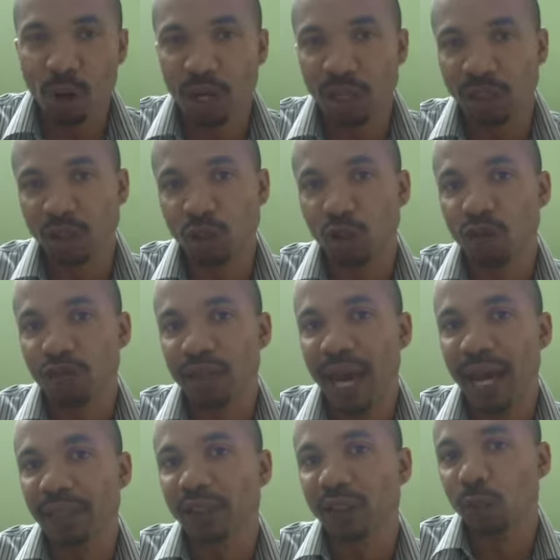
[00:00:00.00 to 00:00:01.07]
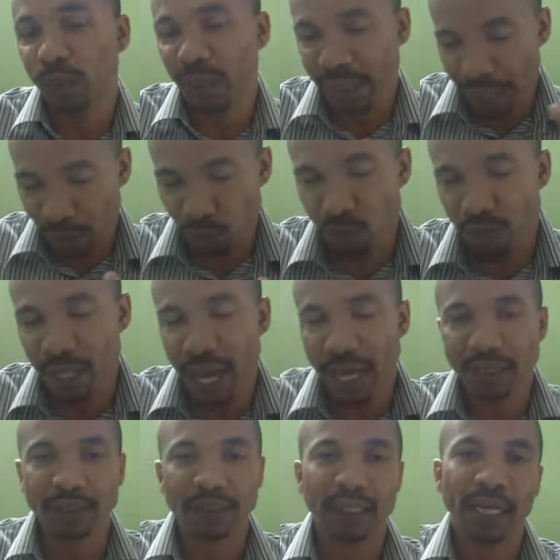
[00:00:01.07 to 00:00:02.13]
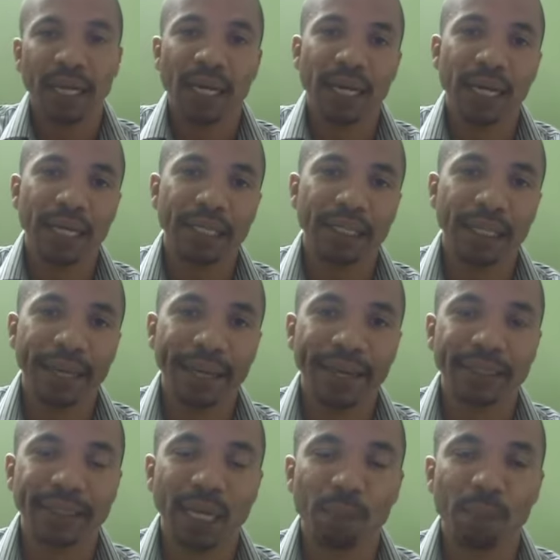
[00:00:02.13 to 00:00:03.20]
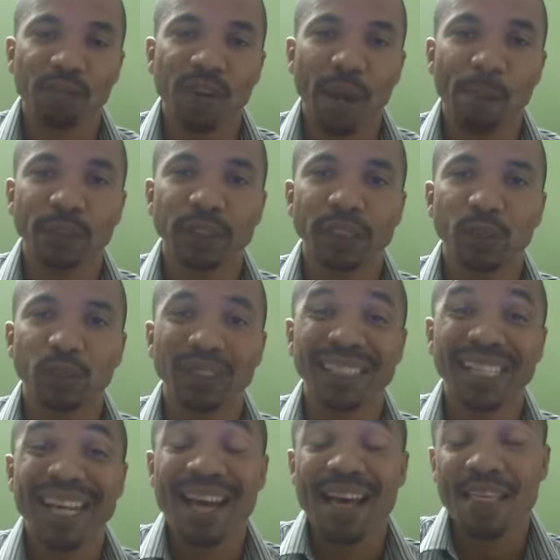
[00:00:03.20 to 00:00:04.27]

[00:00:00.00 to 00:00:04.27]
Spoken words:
models and all of that, so we'll get to that in the next couple of episodes.